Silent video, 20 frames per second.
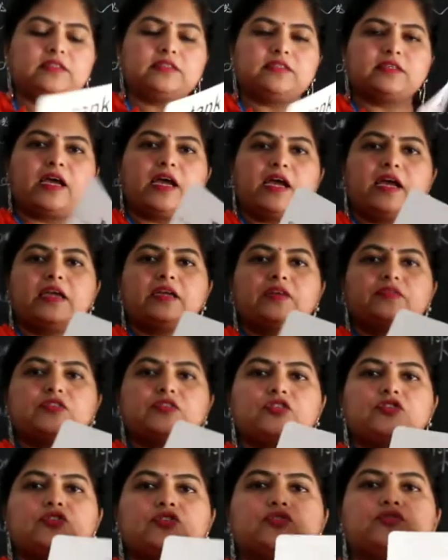Tank which
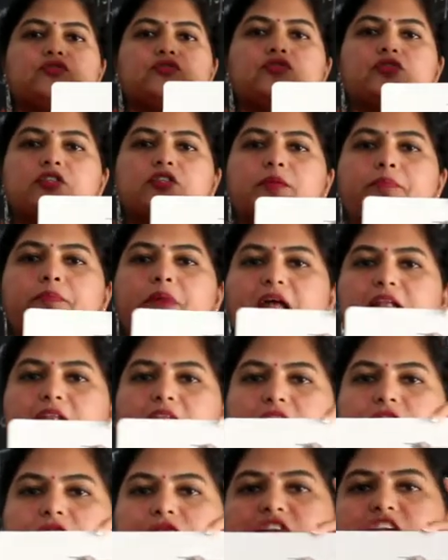is used in the
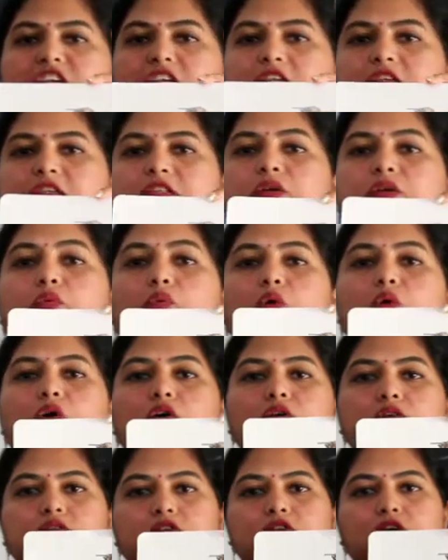battlefield, in the wars.